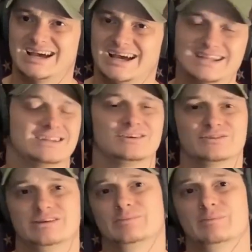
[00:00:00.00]
I need to go
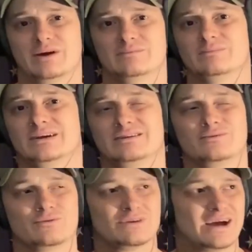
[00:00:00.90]
get my mountain bike,
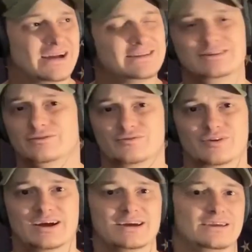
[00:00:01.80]
or I need to go for
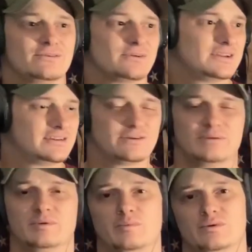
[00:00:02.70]
a hike, or I need to
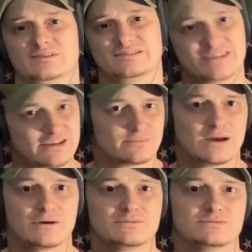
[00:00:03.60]
grab my boys and take them
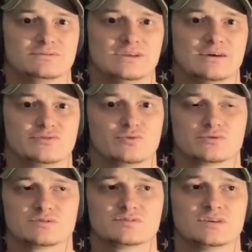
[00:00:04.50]
out
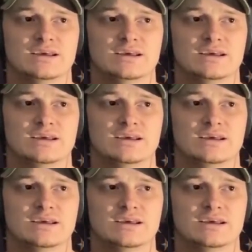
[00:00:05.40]
outdoors.